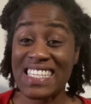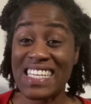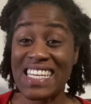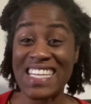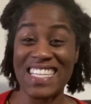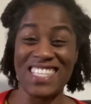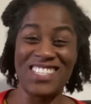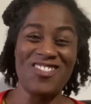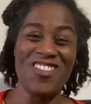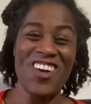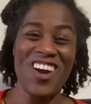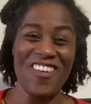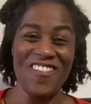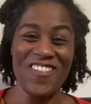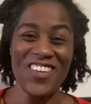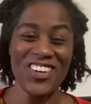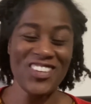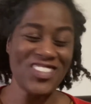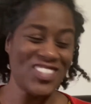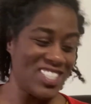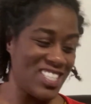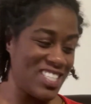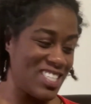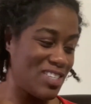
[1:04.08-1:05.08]
get into our
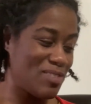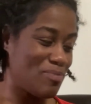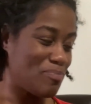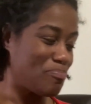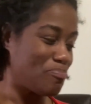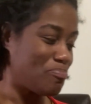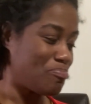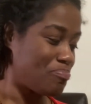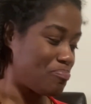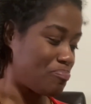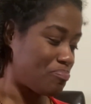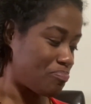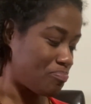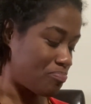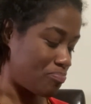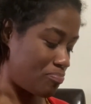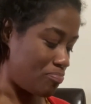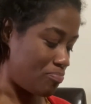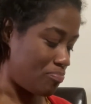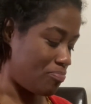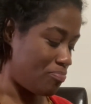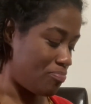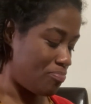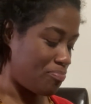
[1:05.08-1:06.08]
verse.
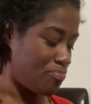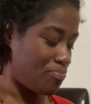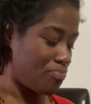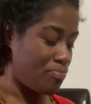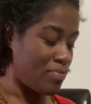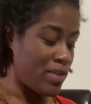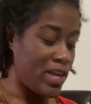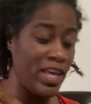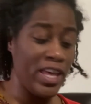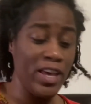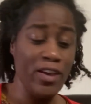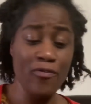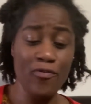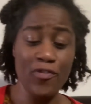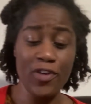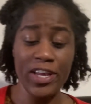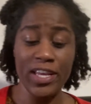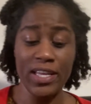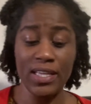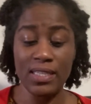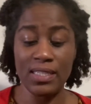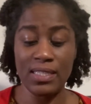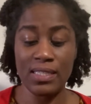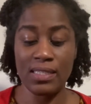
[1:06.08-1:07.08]
It
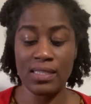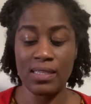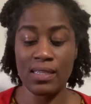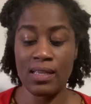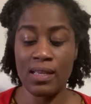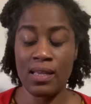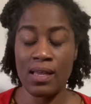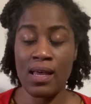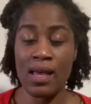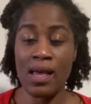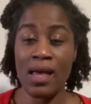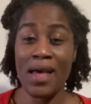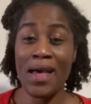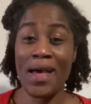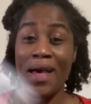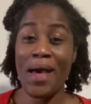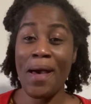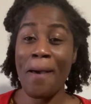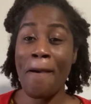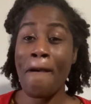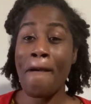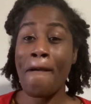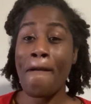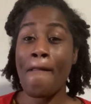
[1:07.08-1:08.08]
reads,
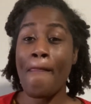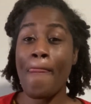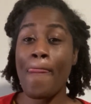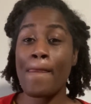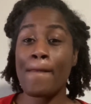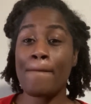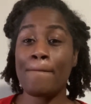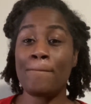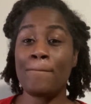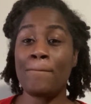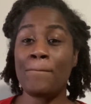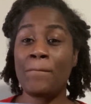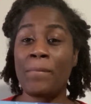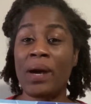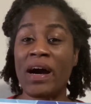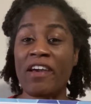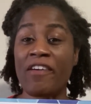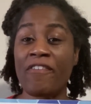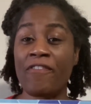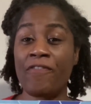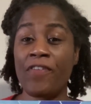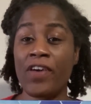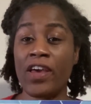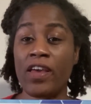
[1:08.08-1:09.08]

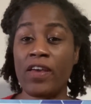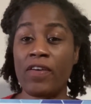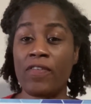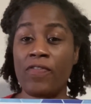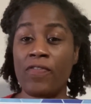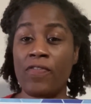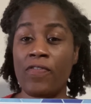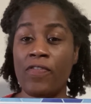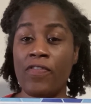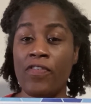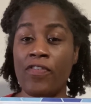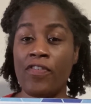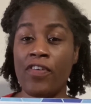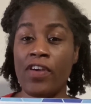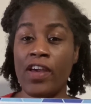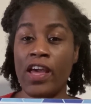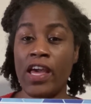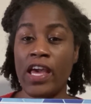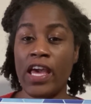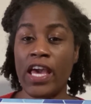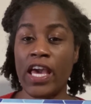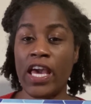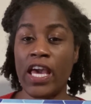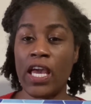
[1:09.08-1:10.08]
By faith,
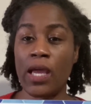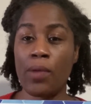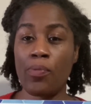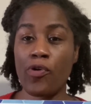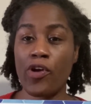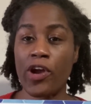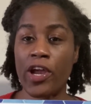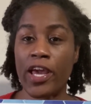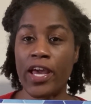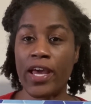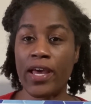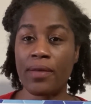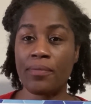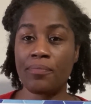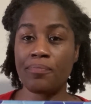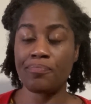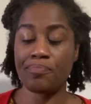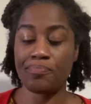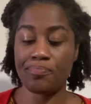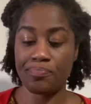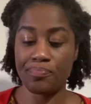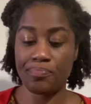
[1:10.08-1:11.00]
Abraham,